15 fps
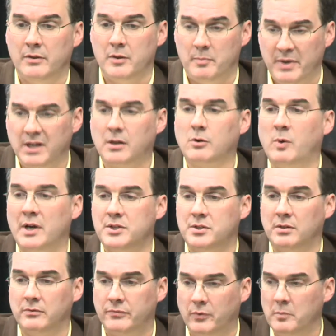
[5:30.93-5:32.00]
The bigger
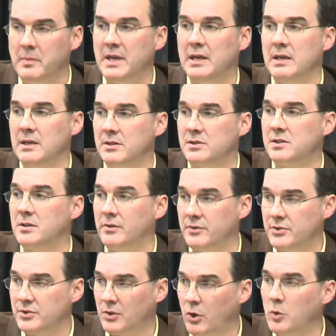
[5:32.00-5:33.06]
question for me is still
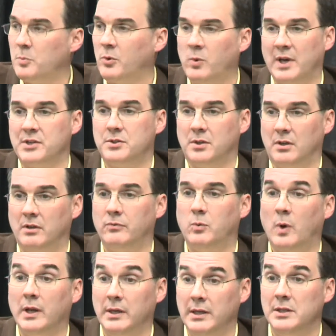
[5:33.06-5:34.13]
the scope question of
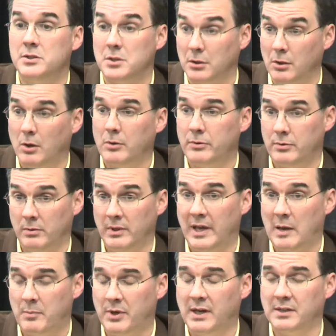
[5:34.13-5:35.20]
what needs to go through
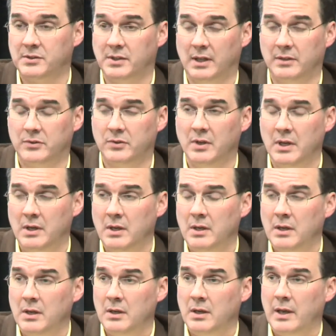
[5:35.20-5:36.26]
that process.
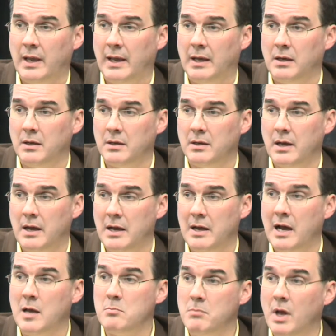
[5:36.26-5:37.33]
And
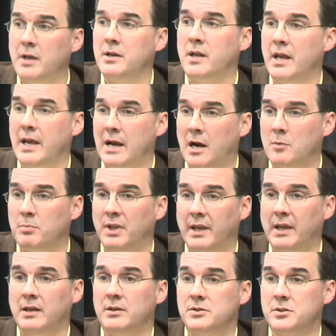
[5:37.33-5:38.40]
on Monday, our
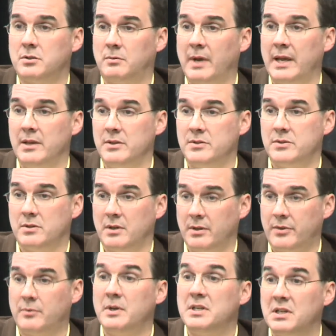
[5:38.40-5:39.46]
plan is to raise
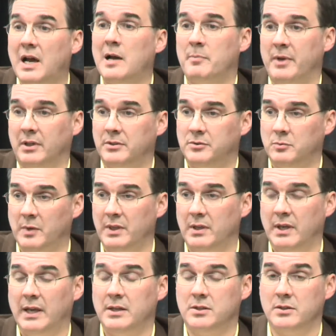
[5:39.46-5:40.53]
3 topics with
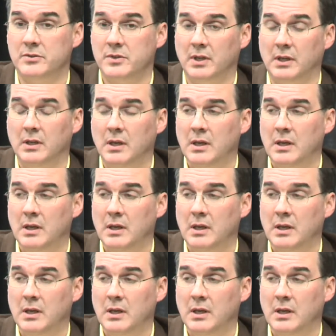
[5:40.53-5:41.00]
the agency.